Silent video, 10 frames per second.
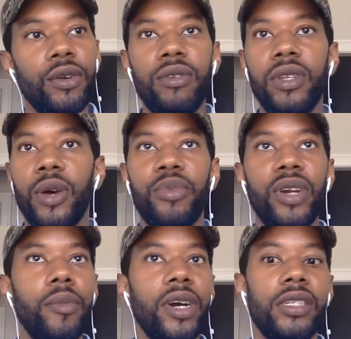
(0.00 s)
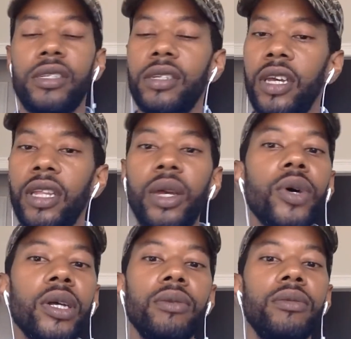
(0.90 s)
know, pretty much
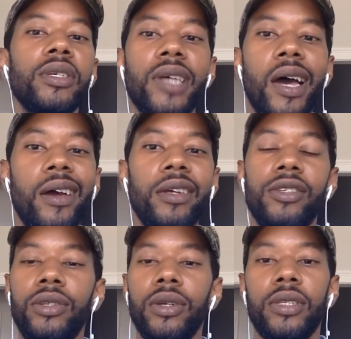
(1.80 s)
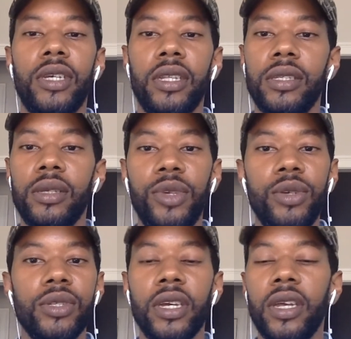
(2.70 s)
anyone who decides, you know, to get into
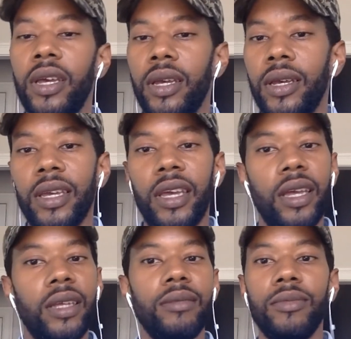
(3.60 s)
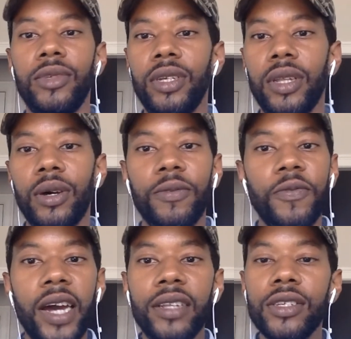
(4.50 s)
music can, you know,
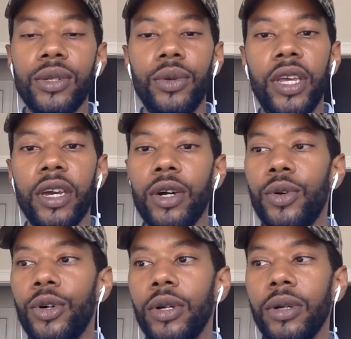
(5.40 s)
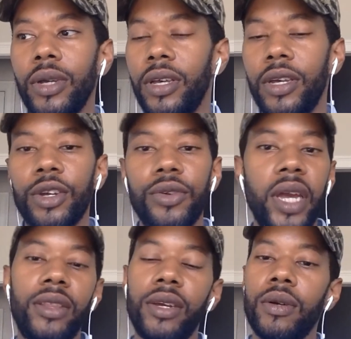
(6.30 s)
find a studio or
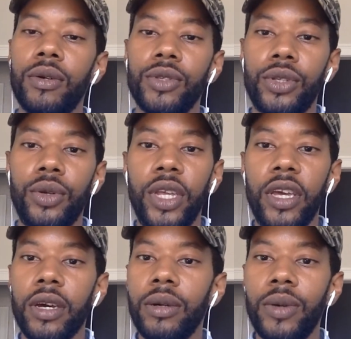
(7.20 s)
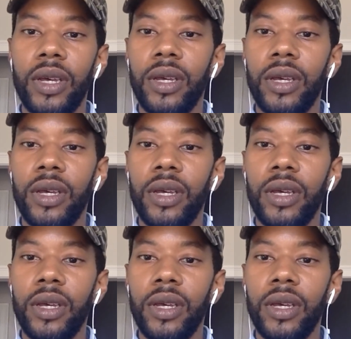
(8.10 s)
create their own studio,